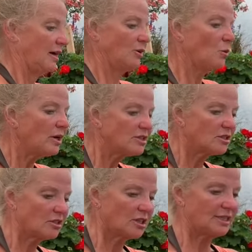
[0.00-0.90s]
I don't want it
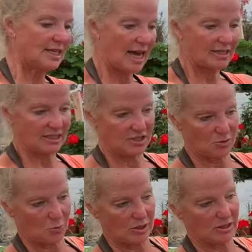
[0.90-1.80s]
to look attacked, I
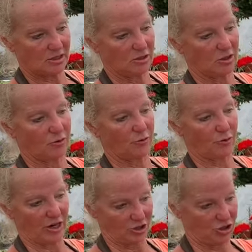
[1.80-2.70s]
just want it to look
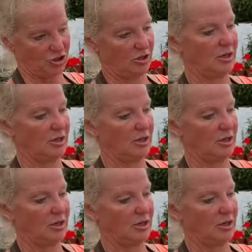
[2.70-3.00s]
fresh